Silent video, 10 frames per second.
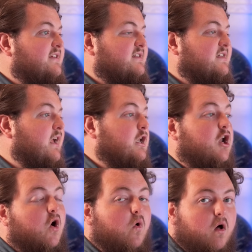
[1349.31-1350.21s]
since I
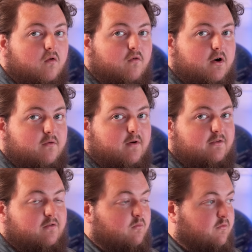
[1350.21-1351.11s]
know all of our
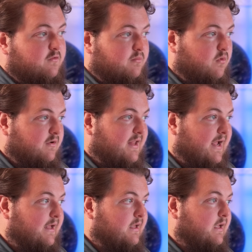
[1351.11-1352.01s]
devices will support
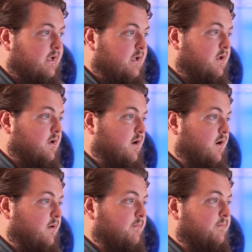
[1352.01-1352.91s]
that.
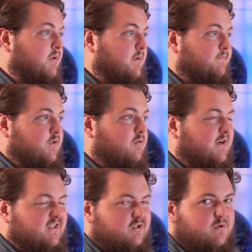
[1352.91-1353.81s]
But you
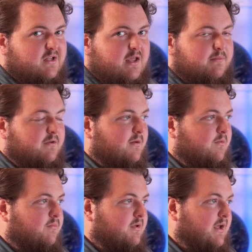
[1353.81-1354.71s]
might just want to keep it
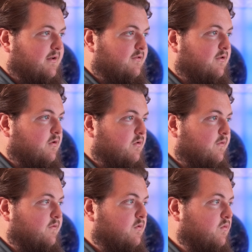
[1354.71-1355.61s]
WPA2
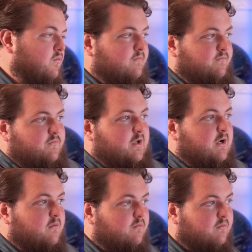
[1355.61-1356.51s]
if you
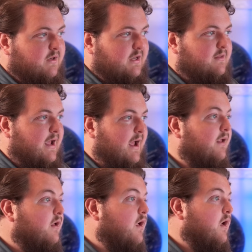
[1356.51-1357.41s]
need that.